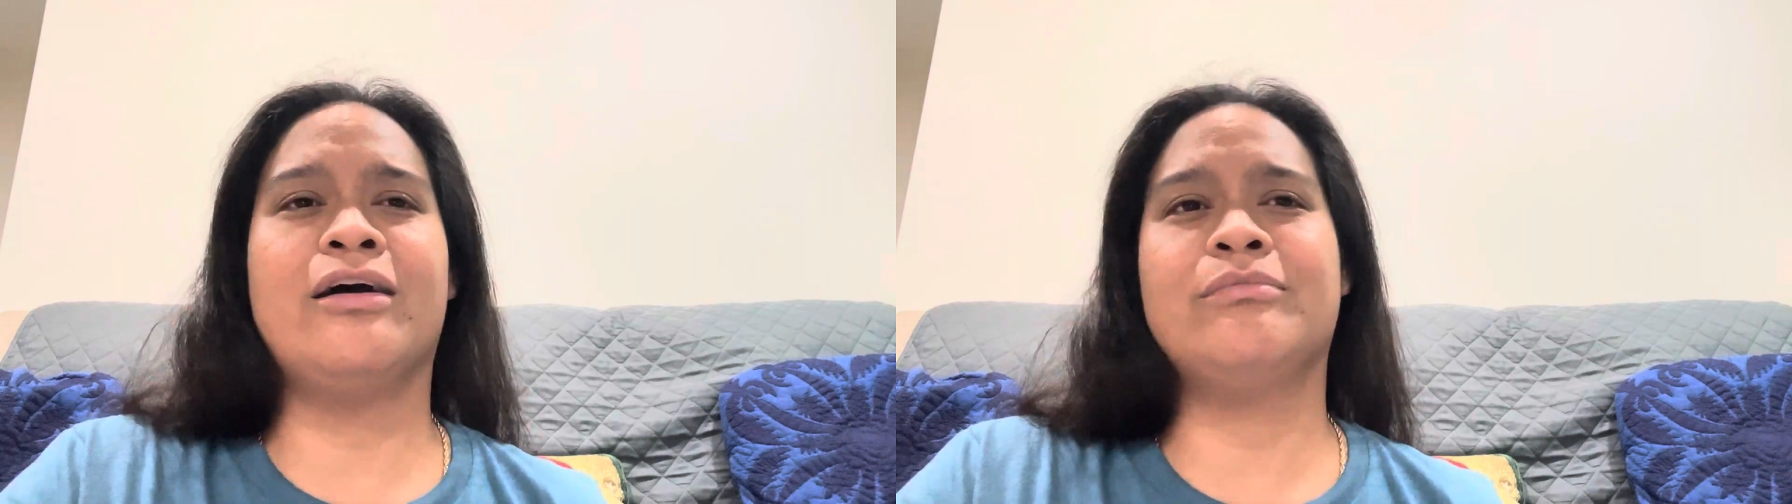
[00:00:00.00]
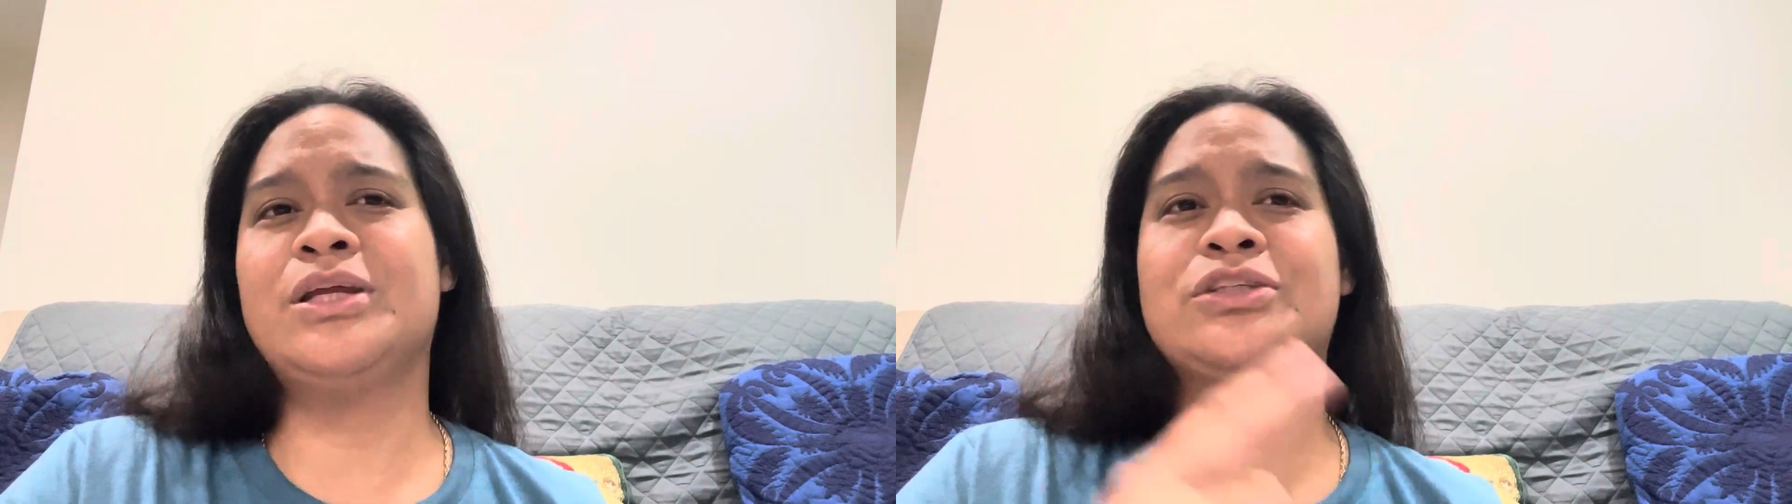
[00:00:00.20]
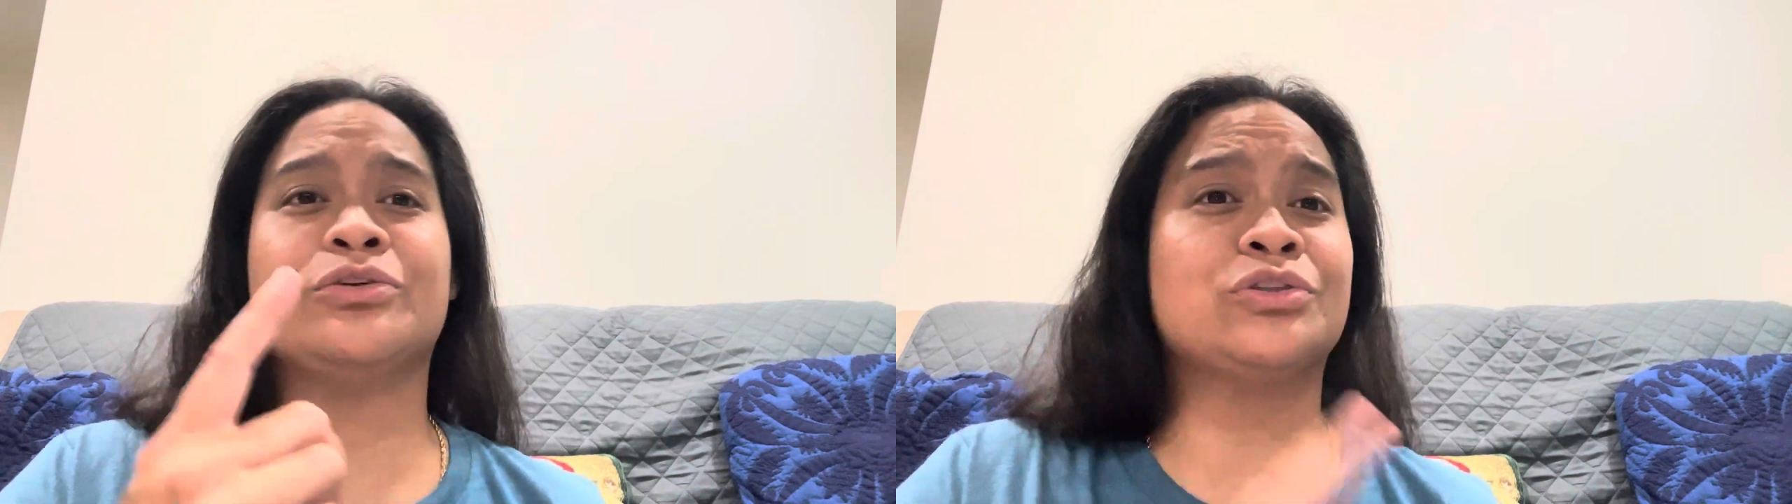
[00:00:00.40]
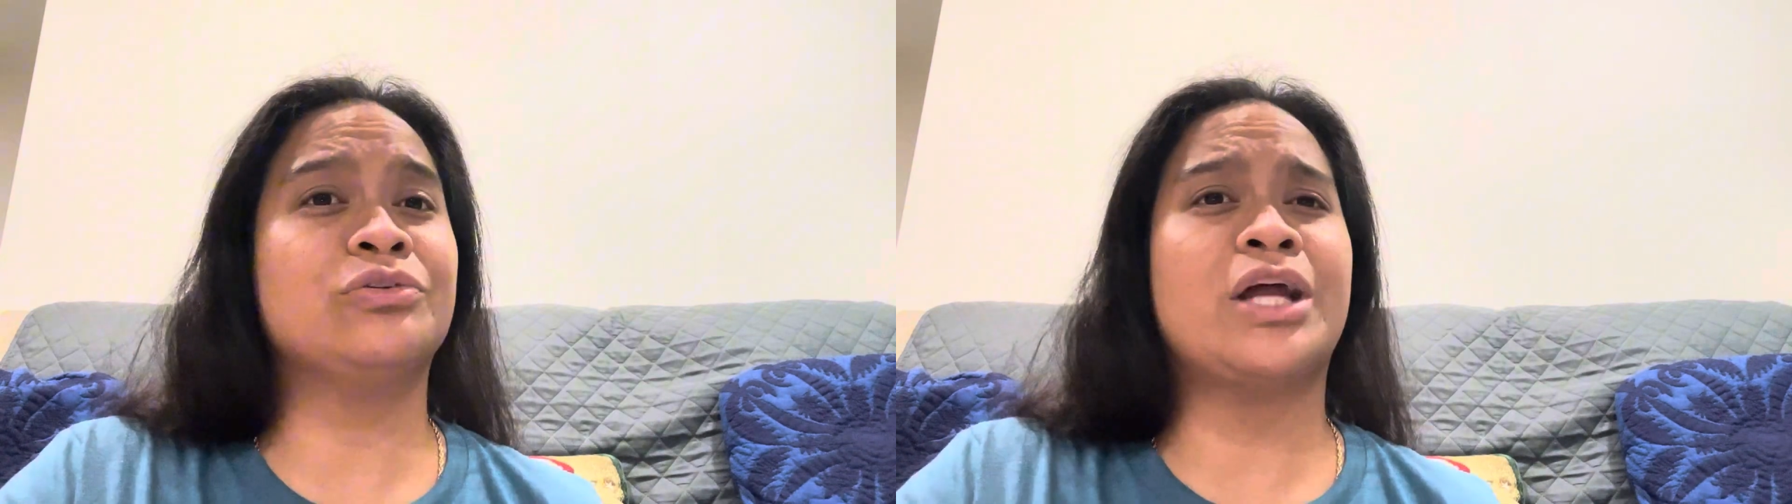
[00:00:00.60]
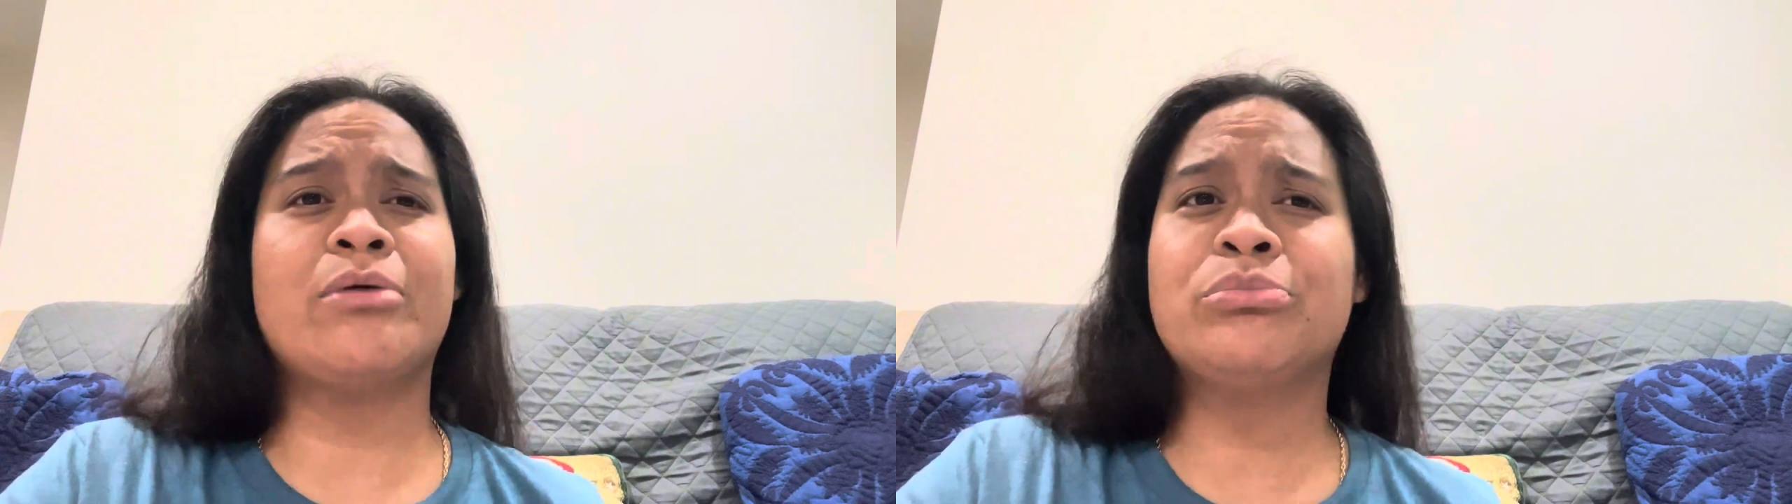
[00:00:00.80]
He's also
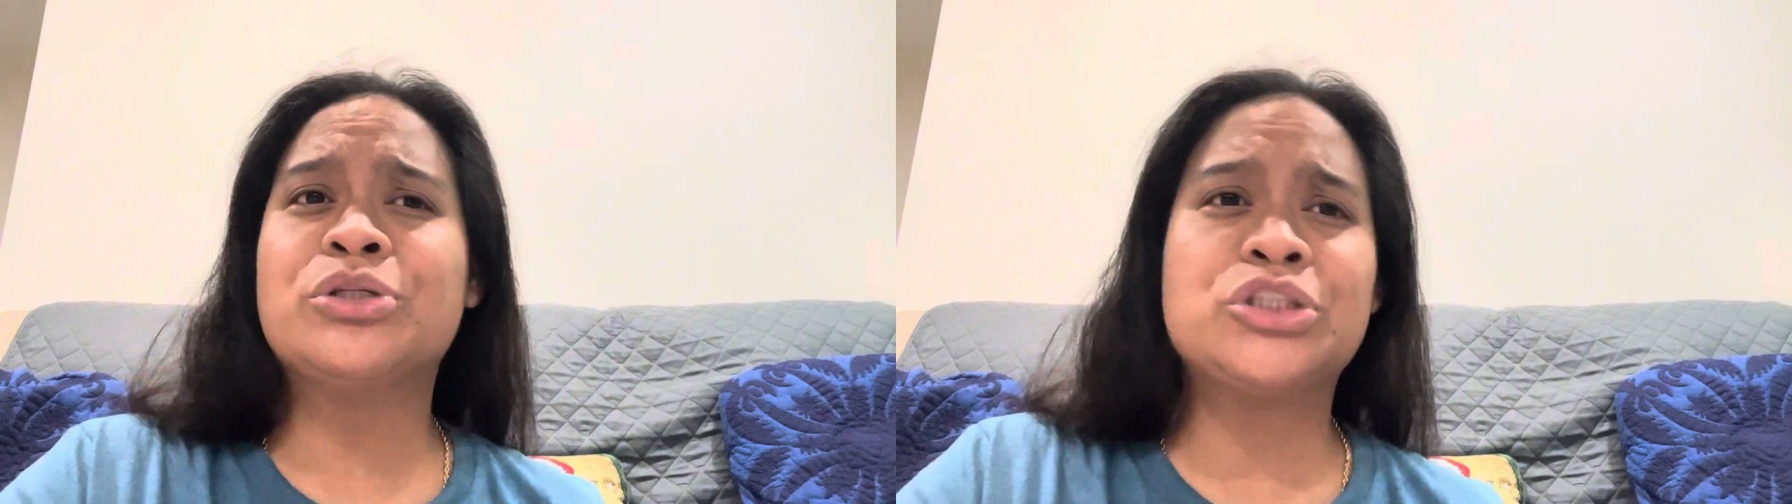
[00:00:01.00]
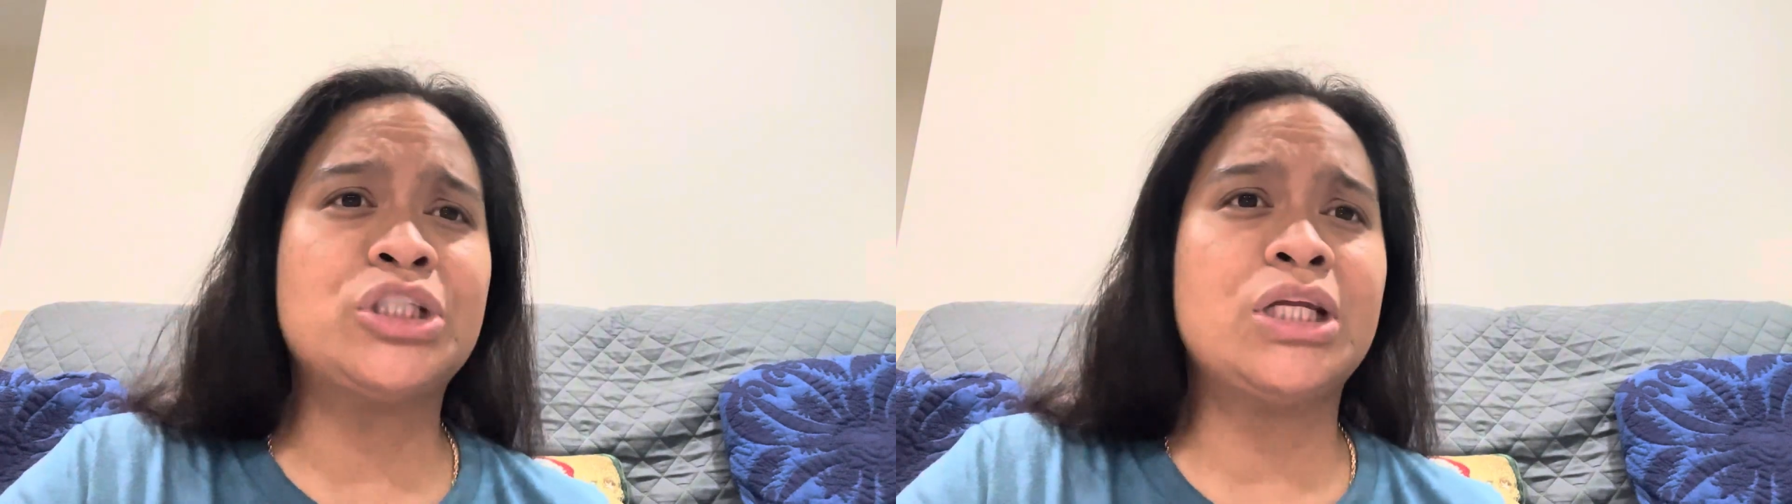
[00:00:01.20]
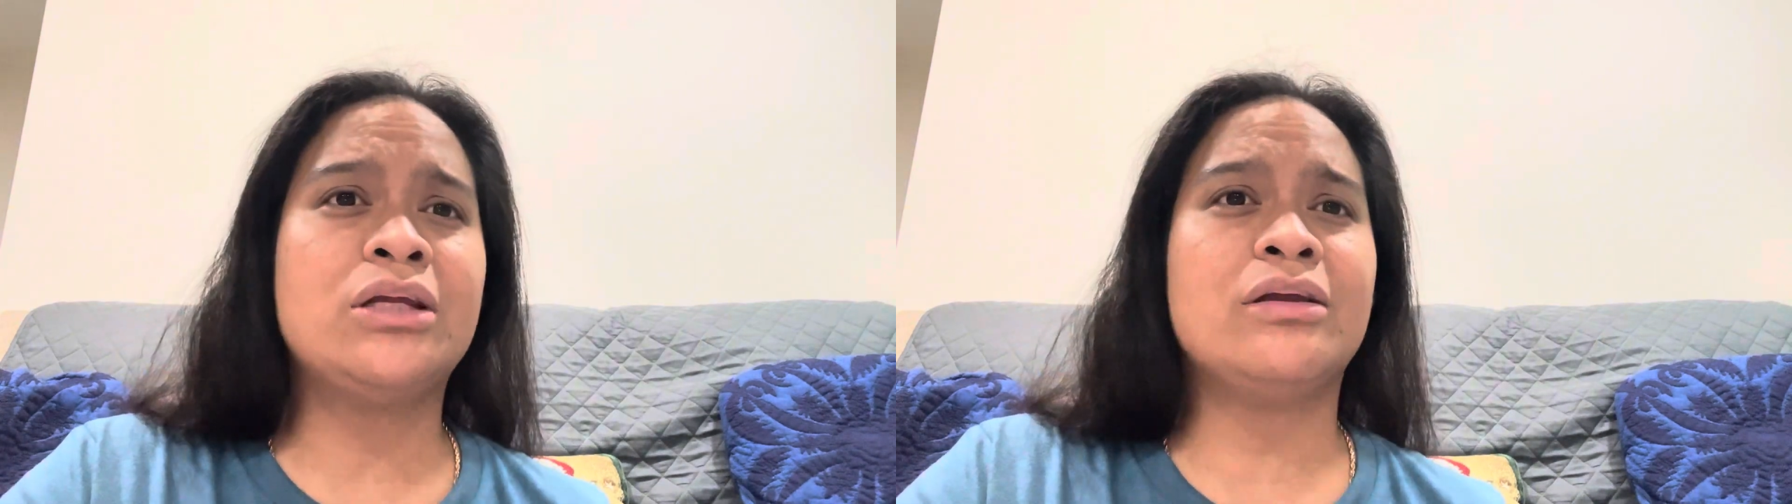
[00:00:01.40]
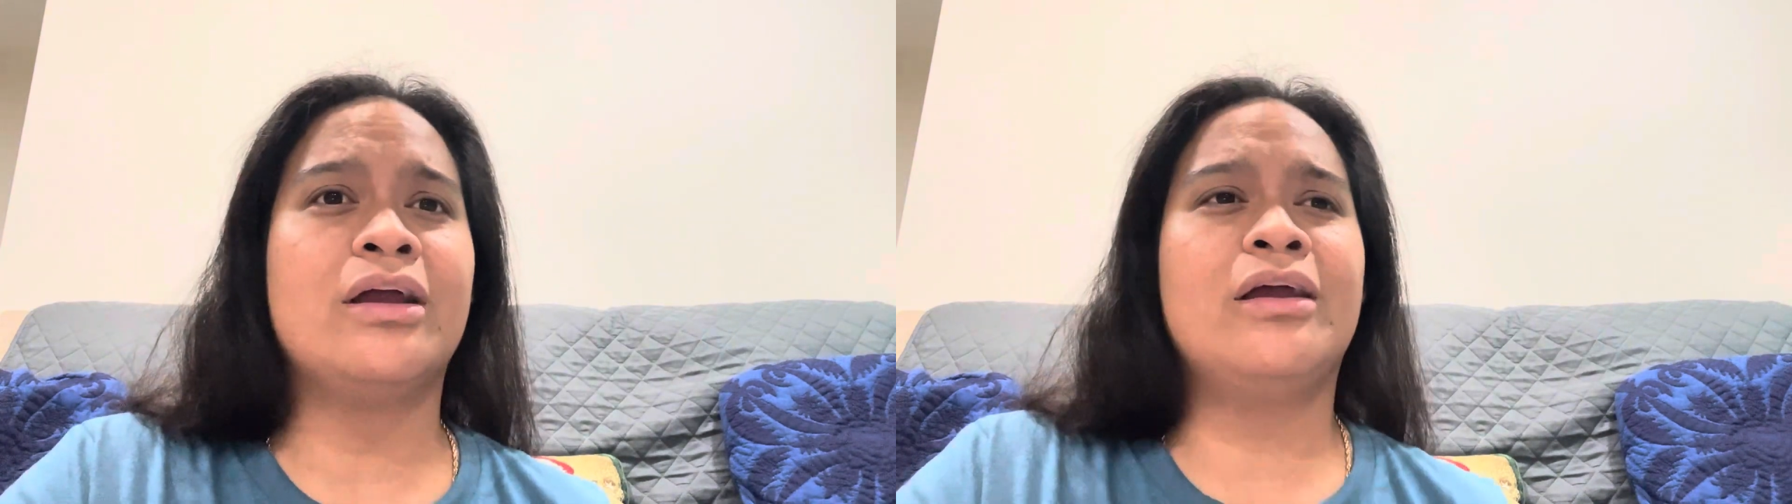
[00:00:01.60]
not pushy.